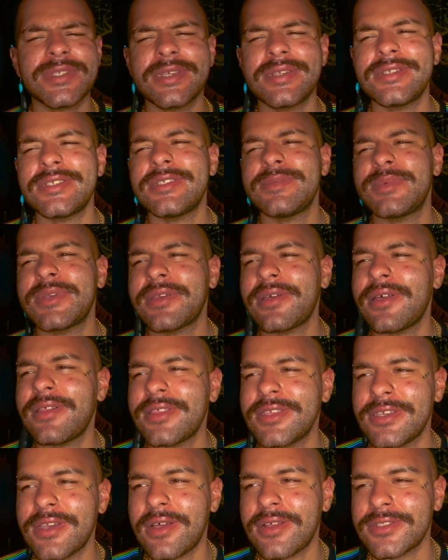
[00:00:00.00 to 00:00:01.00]
I've just been
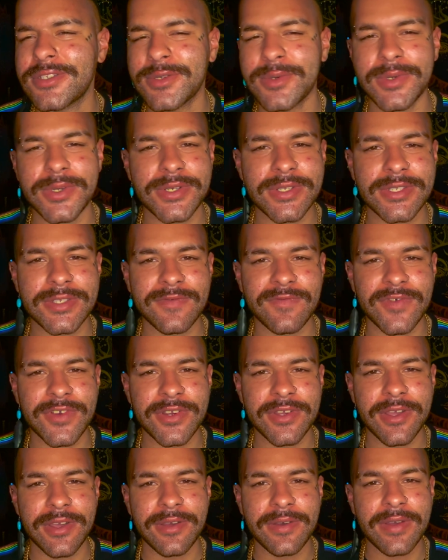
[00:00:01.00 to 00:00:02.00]
calling y'all Taurus,
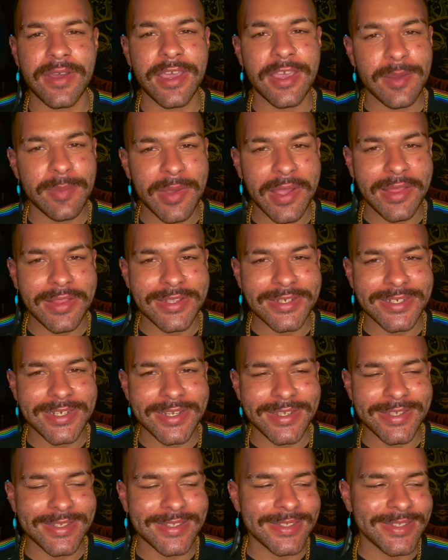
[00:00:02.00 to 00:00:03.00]
Virgo. I
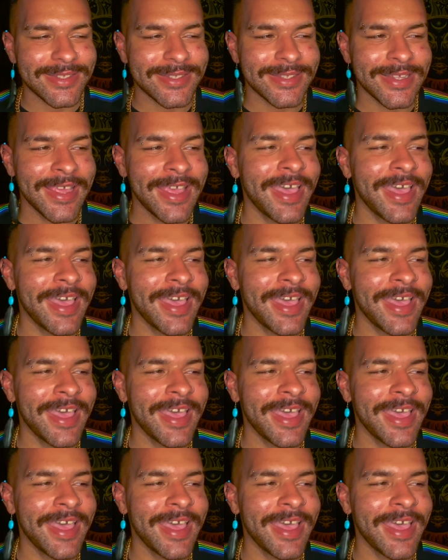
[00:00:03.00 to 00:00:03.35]
apologize.